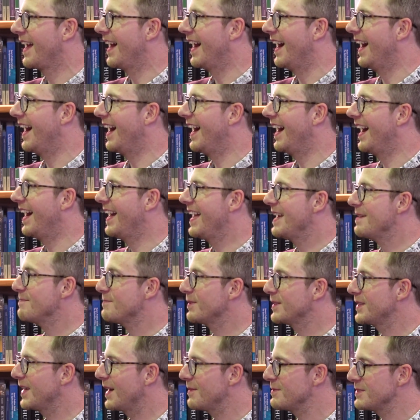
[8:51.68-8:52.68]
I
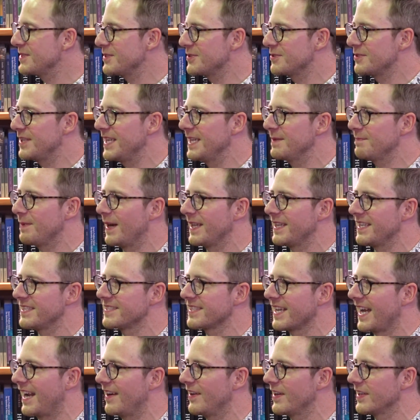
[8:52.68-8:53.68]
was intrigued by
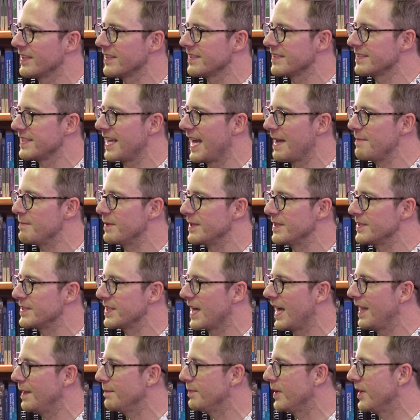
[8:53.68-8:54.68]
this character, Simon
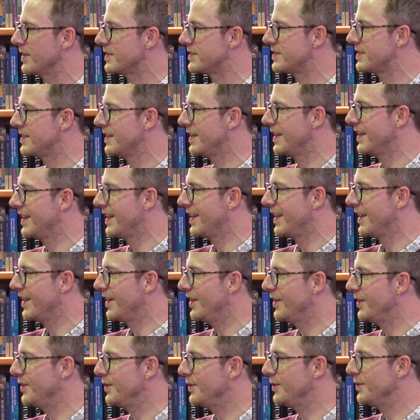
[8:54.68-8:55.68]
Talbot,
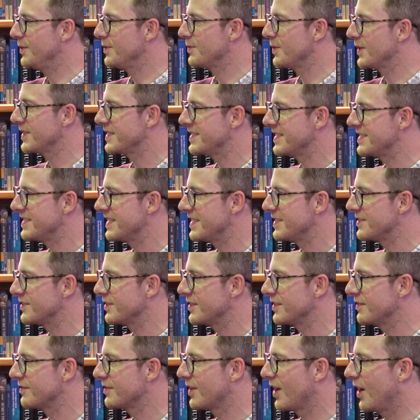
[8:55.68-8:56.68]
what is this
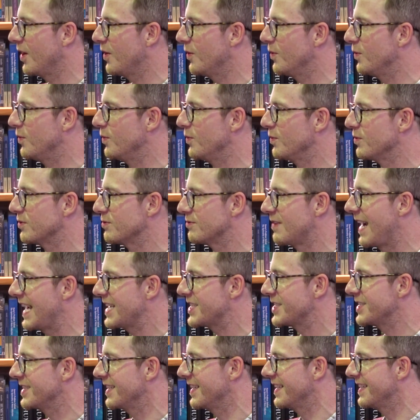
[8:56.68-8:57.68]
sort of cold
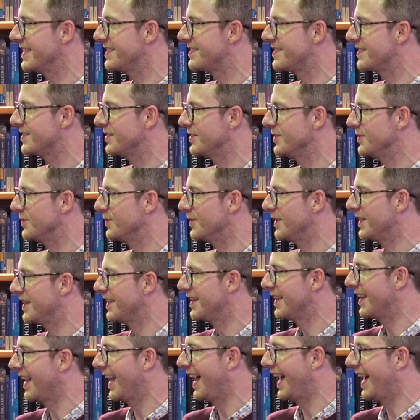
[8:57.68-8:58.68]
rationalist who
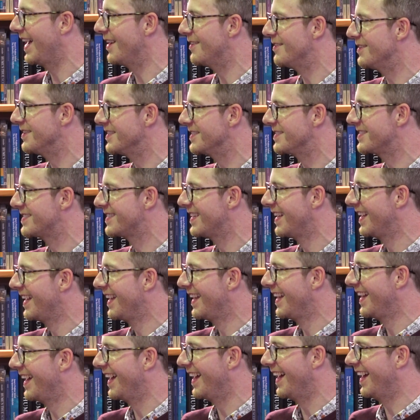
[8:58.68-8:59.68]
Lyra's
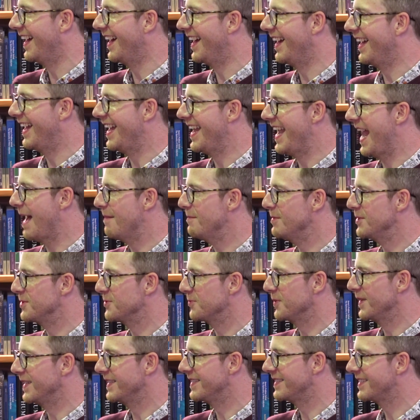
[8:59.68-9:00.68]
enamored
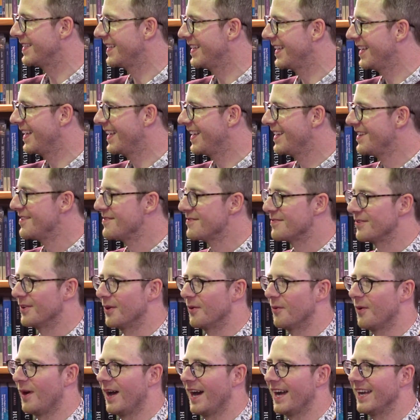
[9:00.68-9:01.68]
with for
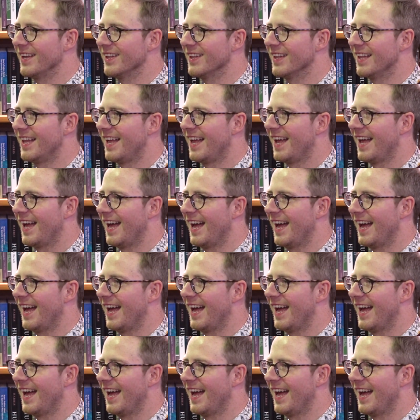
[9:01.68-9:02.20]
a while.